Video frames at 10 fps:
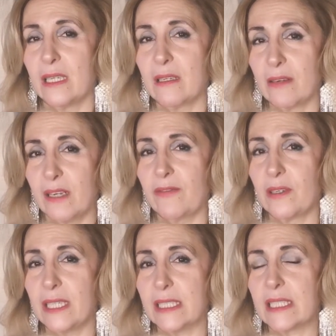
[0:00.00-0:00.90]

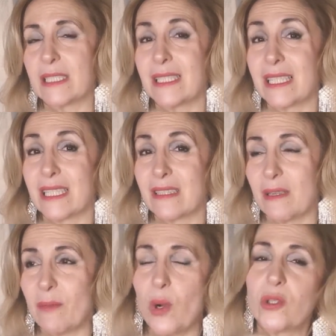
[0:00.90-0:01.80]
Gratefulness is
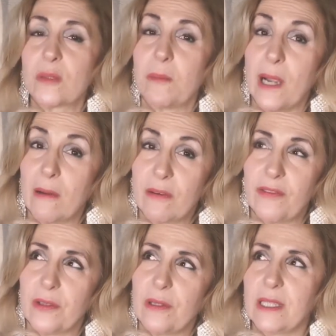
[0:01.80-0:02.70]
the most
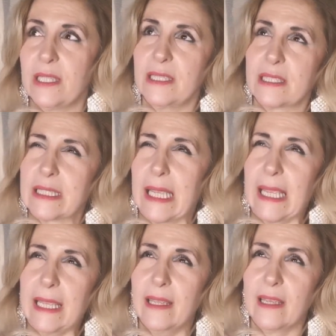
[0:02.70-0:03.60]
powerful, let's
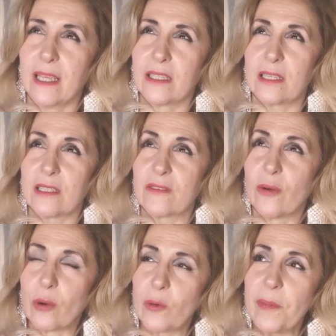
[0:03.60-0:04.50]
say,
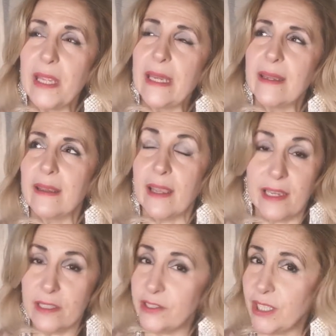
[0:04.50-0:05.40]
transforming
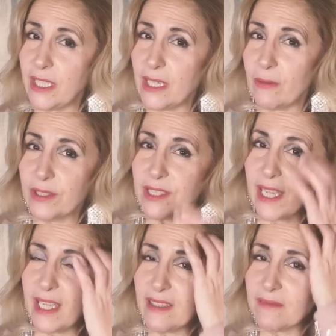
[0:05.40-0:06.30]
energy, I would
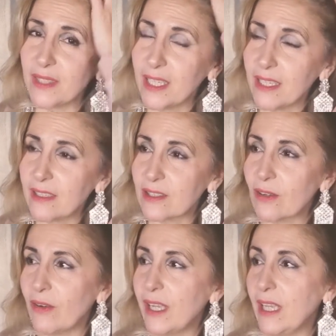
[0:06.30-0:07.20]
say.
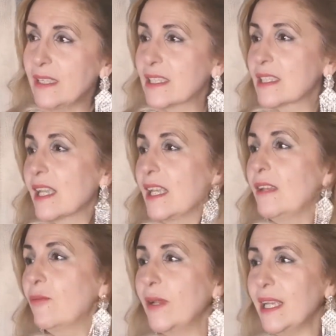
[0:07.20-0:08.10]
So
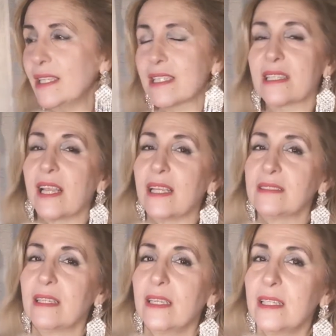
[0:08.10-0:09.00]
if we
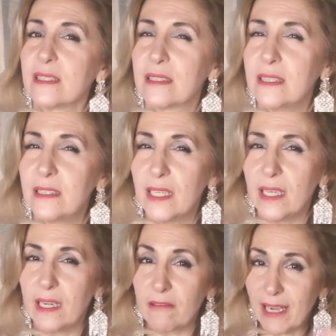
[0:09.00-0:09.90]
instead see
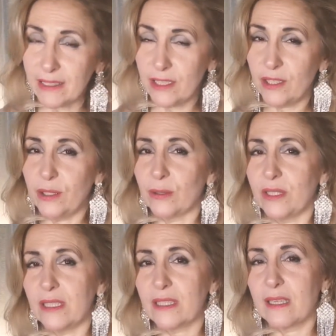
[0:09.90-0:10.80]
the
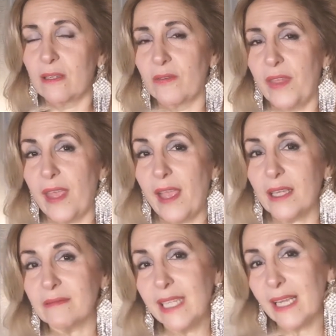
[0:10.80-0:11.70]
gratitude instead of
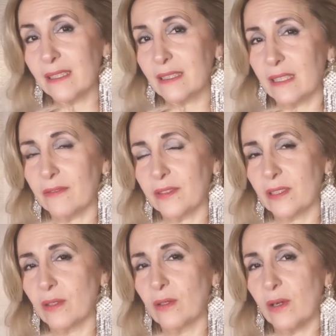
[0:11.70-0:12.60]
the negative,
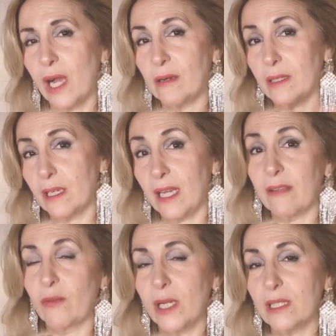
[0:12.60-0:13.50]
so our
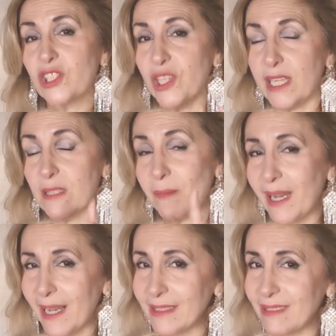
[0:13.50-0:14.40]
life will change.
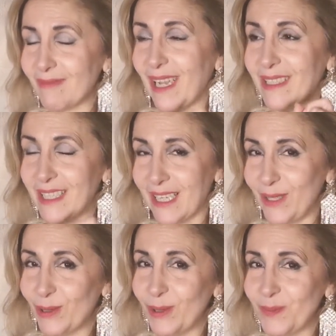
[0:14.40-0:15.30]
But I tell
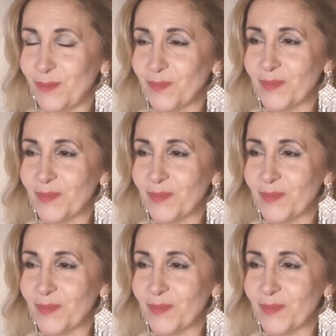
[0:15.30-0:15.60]
you,